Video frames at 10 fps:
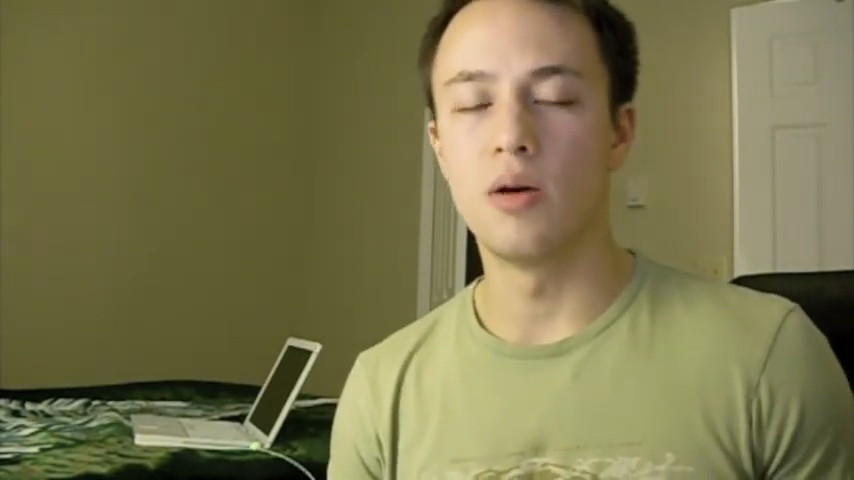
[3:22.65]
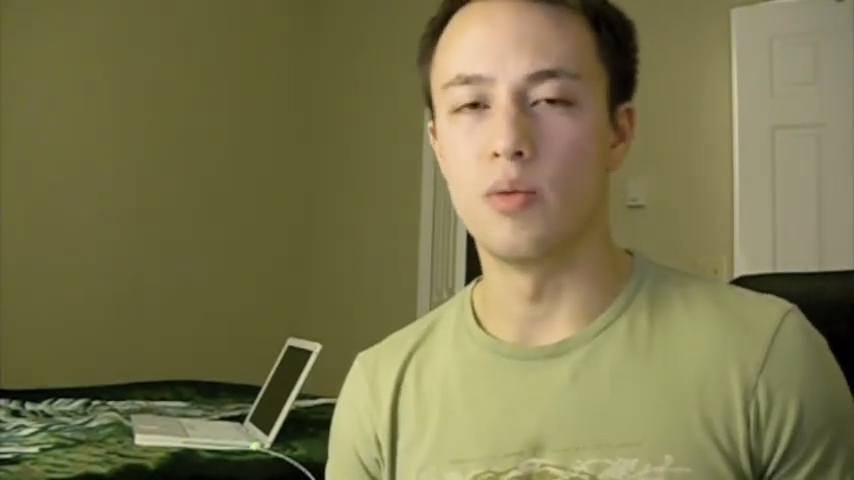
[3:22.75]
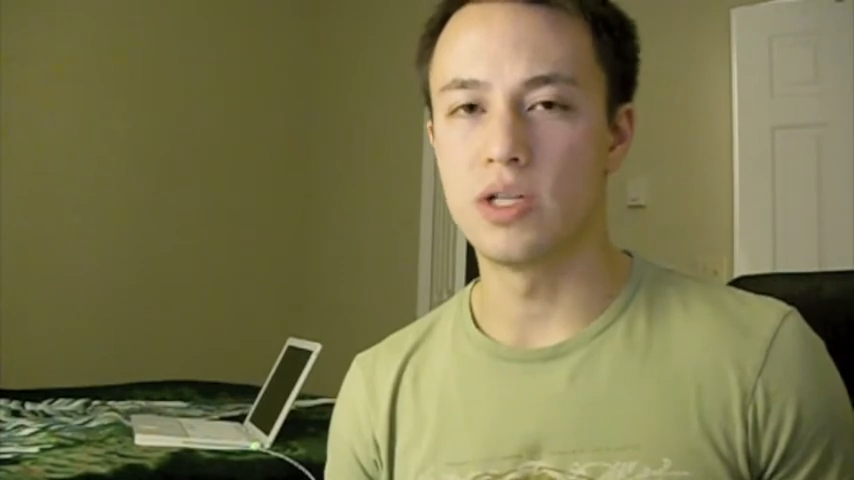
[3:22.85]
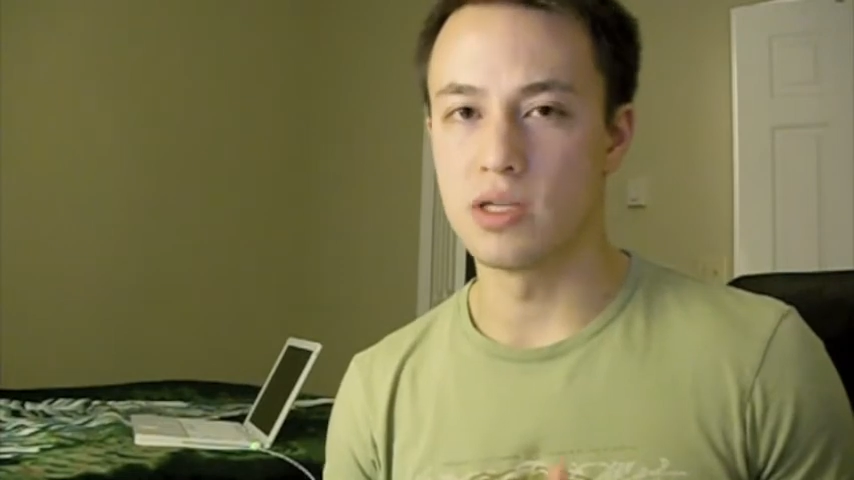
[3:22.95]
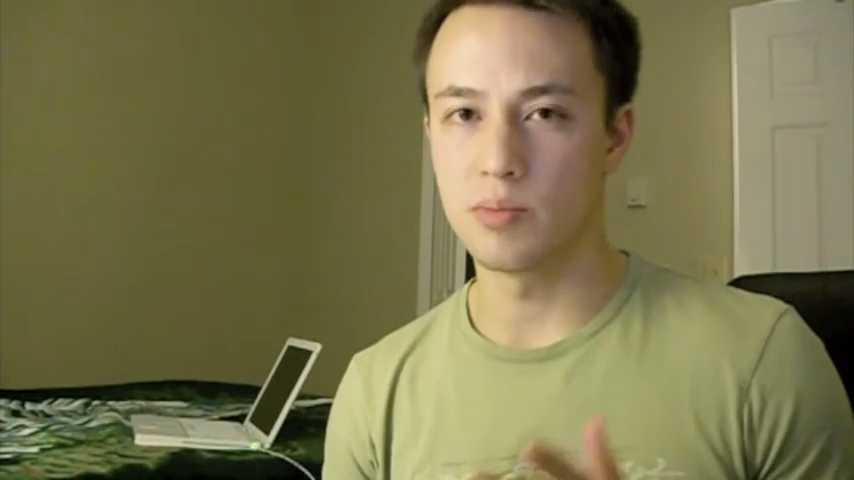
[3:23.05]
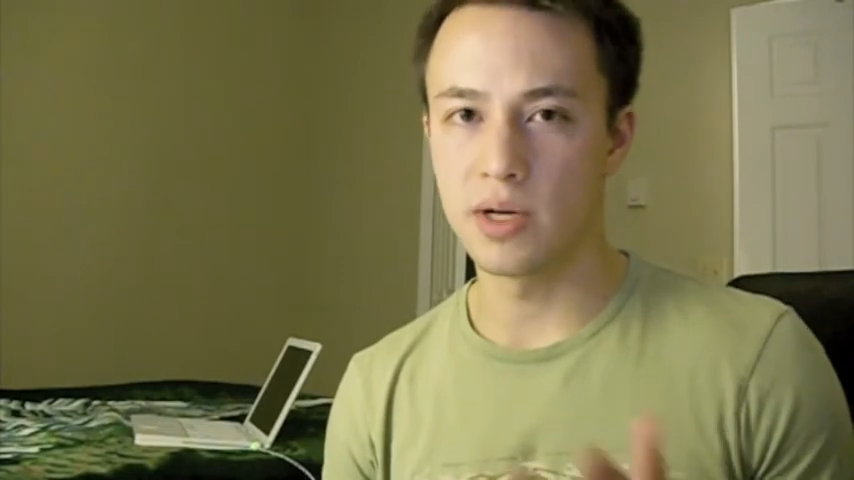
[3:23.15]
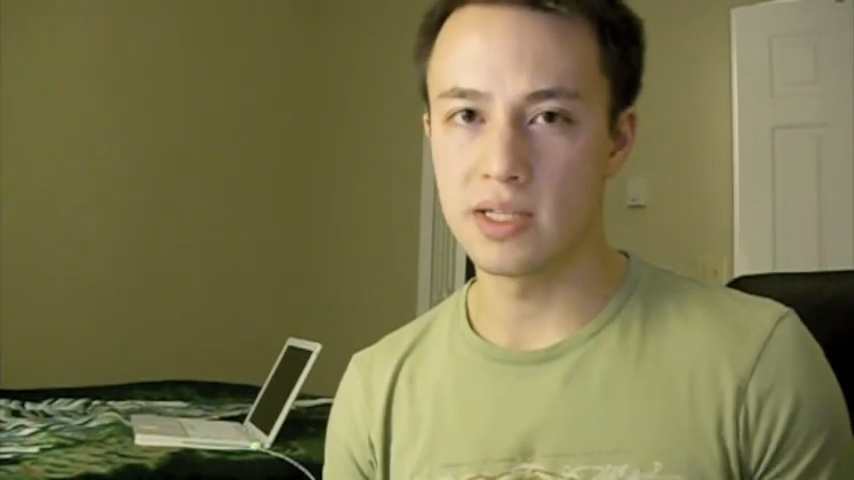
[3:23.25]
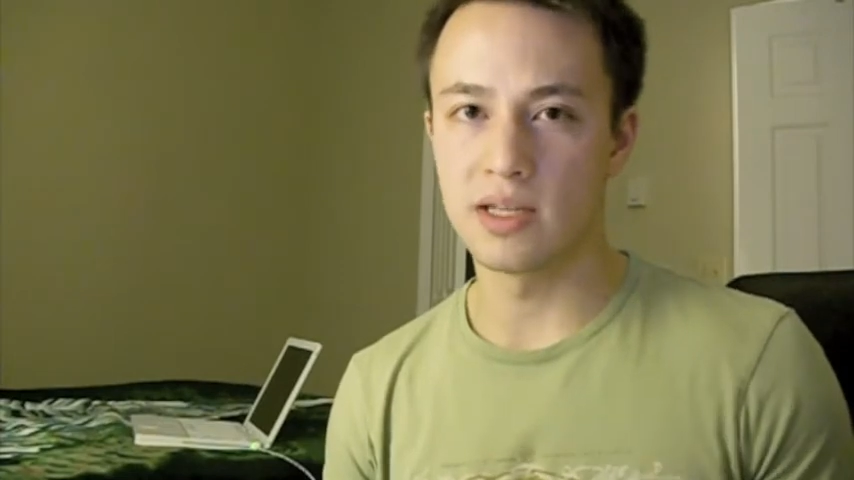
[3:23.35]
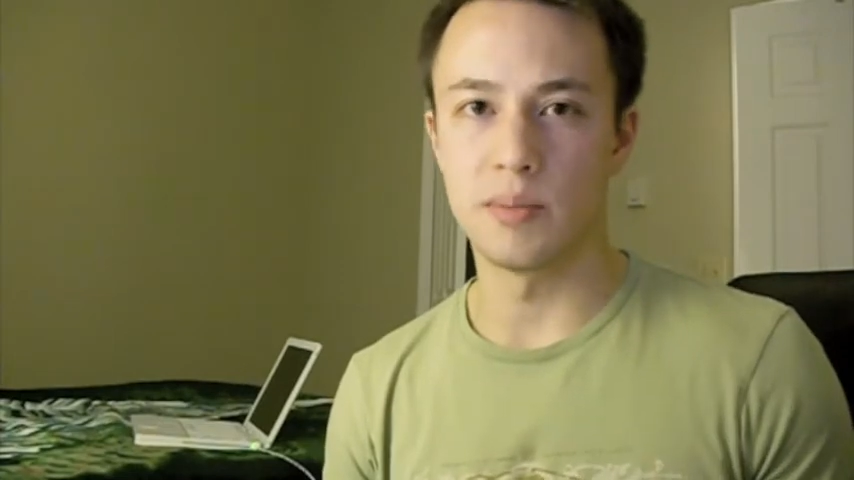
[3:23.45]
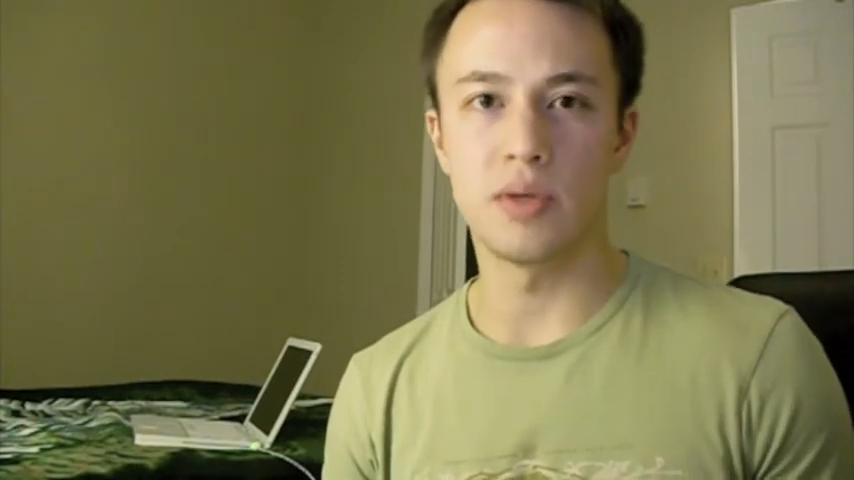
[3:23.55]
which is pretty
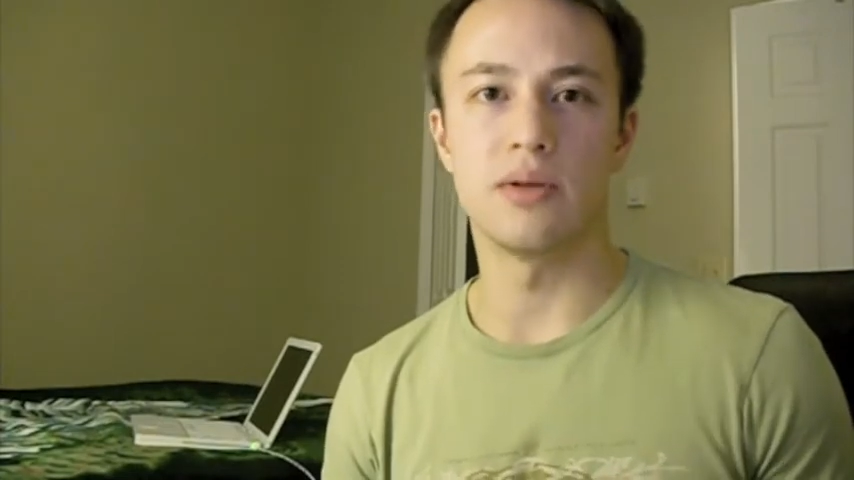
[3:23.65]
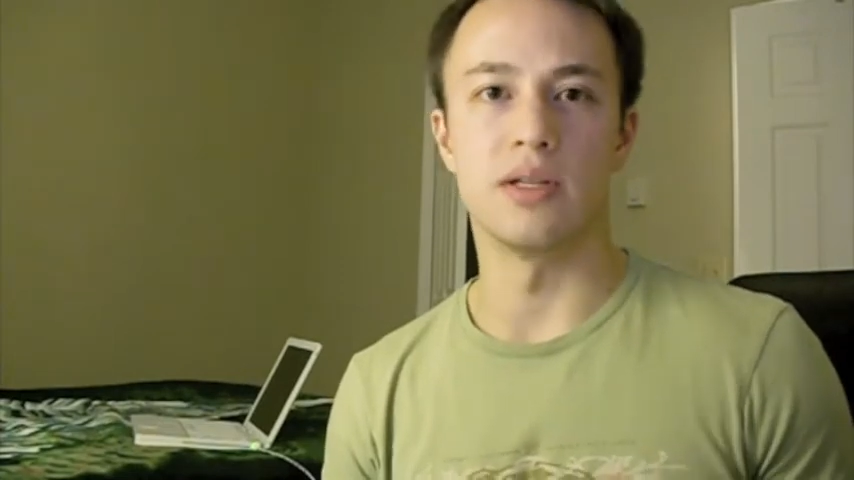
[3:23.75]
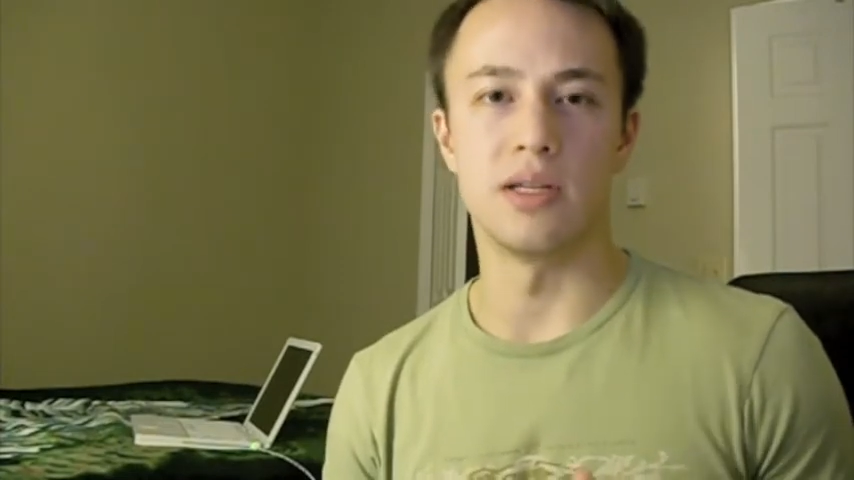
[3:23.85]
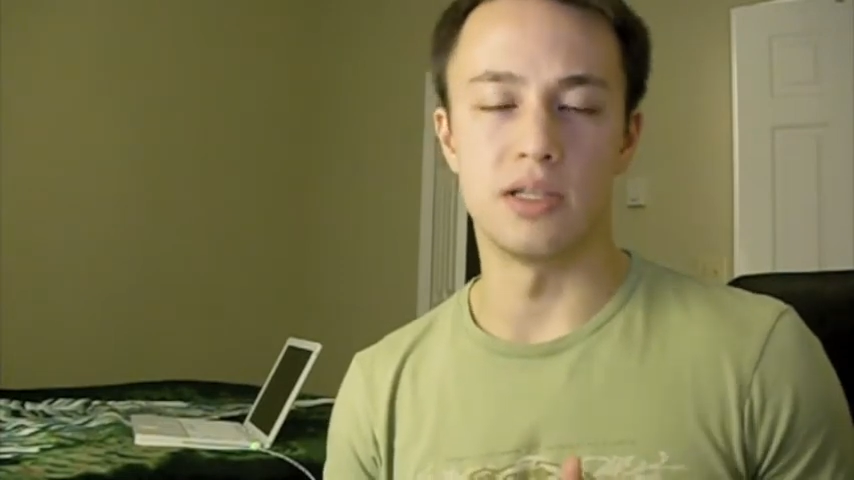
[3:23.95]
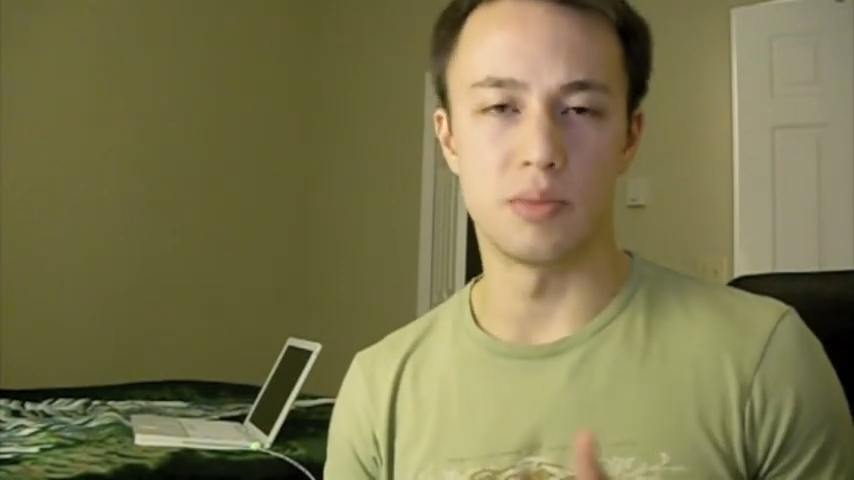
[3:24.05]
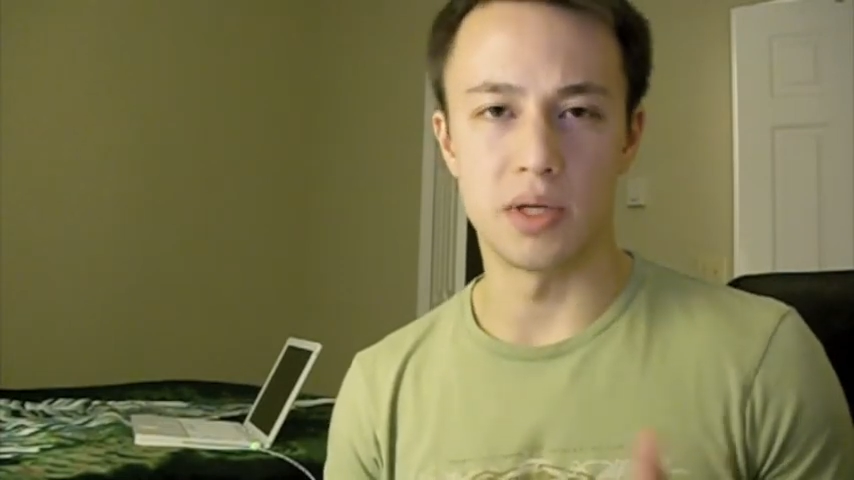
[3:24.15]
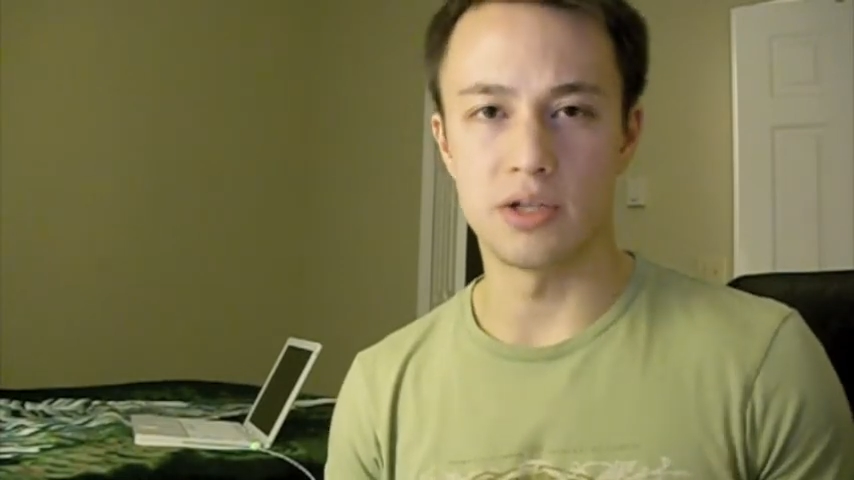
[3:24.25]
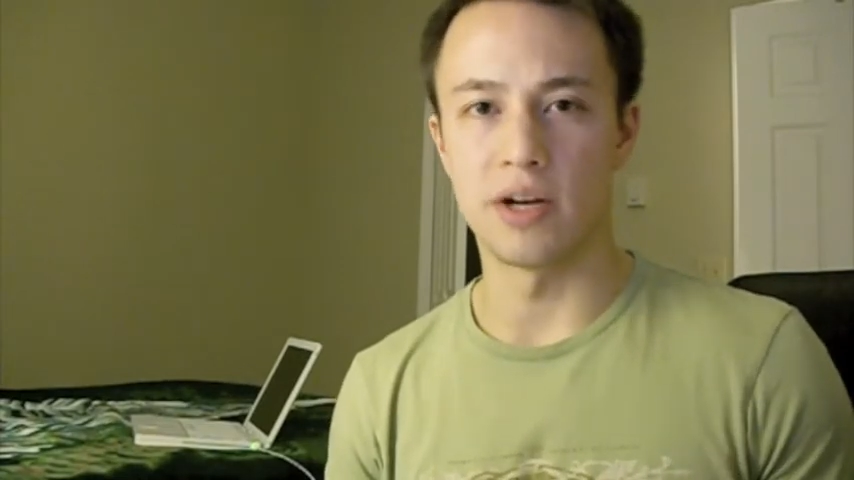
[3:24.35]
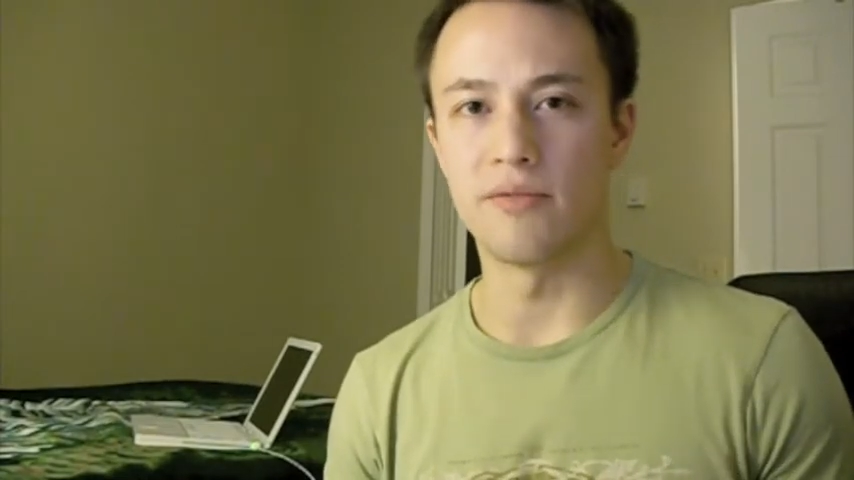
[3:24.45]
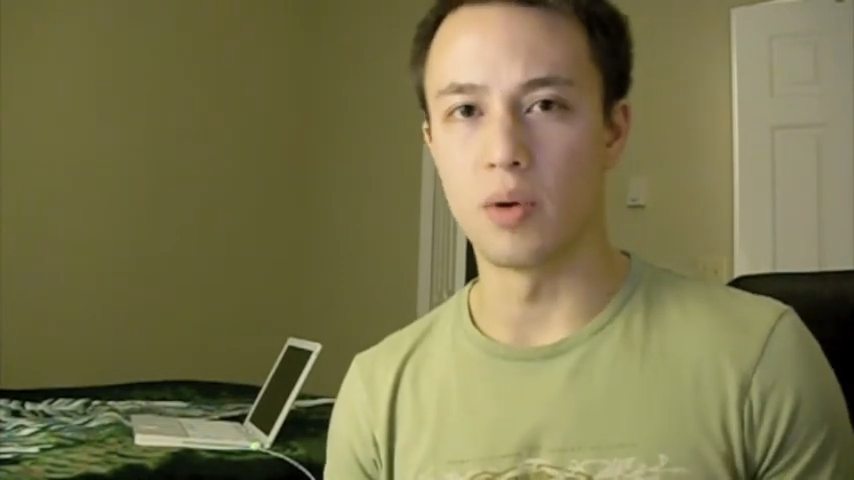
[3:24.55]
simple. It's pretty
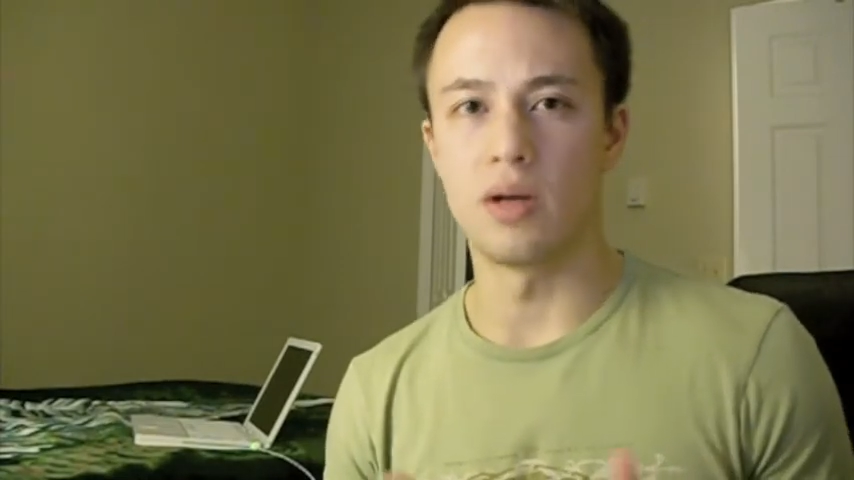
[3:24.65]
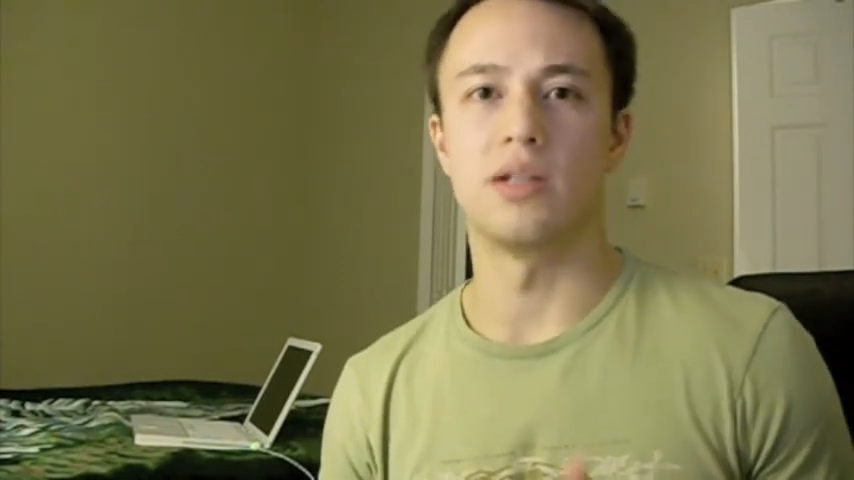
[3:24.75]
straightforward.